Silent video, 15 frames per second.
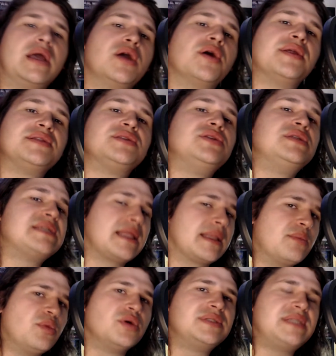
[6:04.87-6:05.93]
I got into
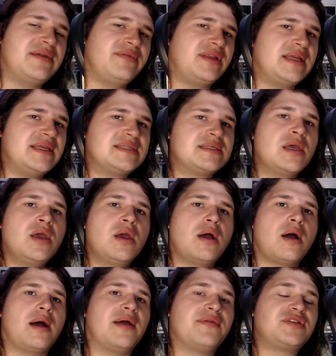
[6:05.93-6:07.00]
selling more DVDs,
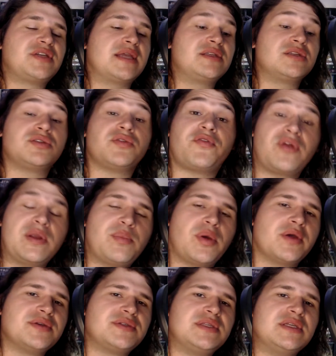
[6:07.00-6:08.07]
I've changed it to free
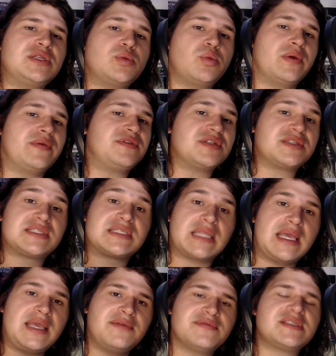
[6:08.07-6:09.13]
postage with just
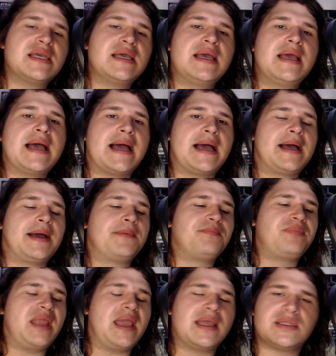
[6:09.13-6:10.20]
sleeves
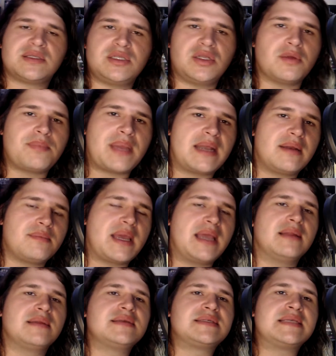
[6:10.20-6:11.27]
and, you know, padded
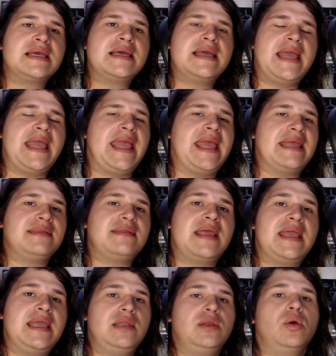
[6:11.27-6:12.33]
mailers. And
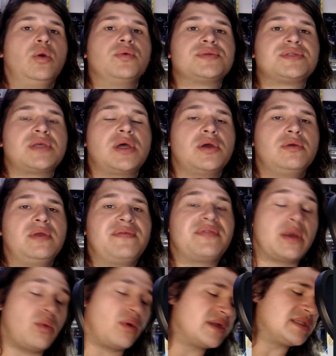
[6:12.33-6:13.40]
then also if
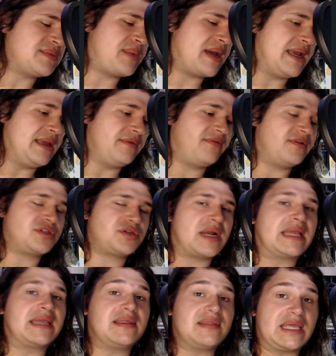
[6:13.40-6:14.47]
they wanted to pay for
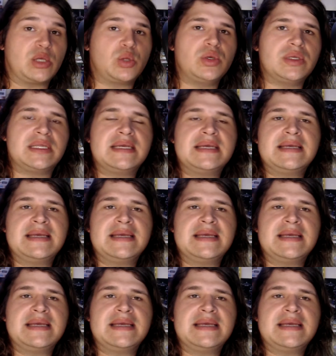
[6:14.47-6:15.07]
tracking, they could.